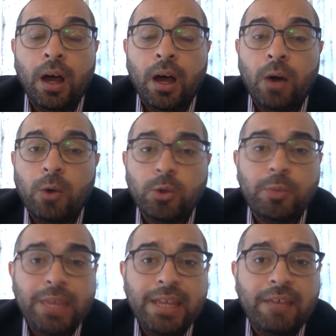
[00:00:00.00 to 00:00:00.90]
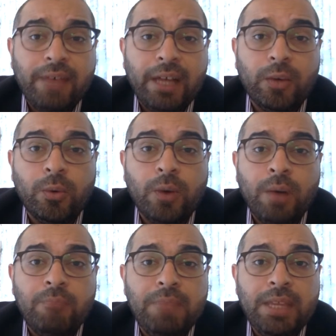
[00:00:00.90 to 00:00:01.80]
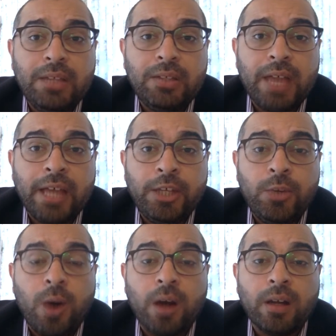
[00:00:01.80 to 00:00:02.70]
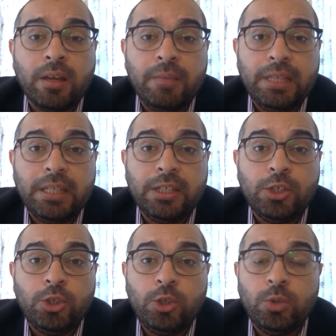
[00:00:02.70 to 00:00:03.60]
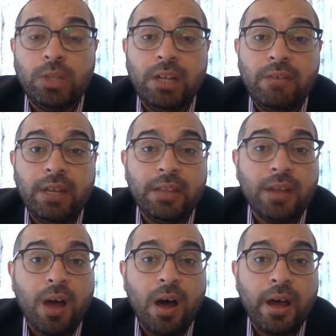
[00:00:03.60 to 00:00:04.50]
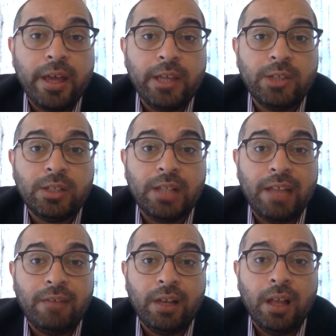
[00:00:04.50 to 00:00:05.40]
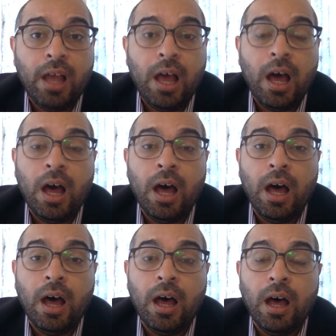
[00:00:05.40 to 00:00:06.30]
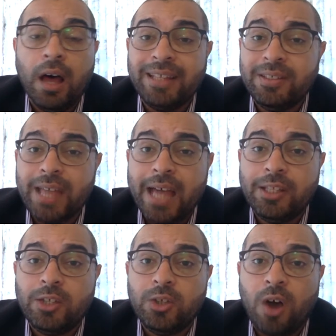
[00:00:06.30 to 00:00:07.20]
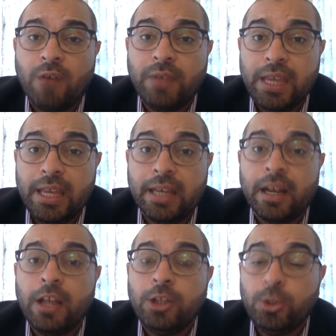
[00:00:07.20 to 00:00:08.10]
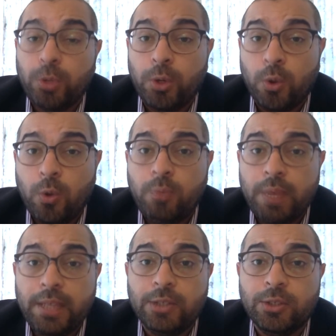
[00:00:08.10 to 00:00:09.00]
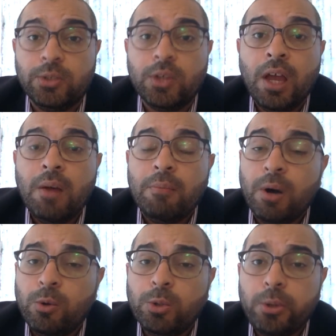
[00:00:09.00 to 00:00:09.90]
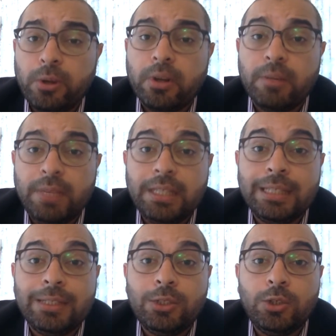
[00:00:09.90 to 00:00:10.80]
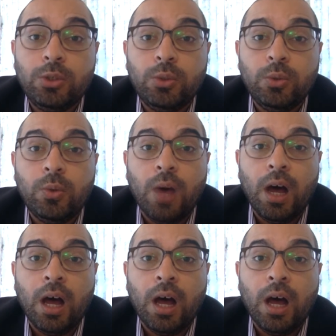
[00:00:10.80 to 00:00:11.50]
Also, being a fellow means that you are committed to delivering the highest level and standards of care to your own patients, but also you're committed to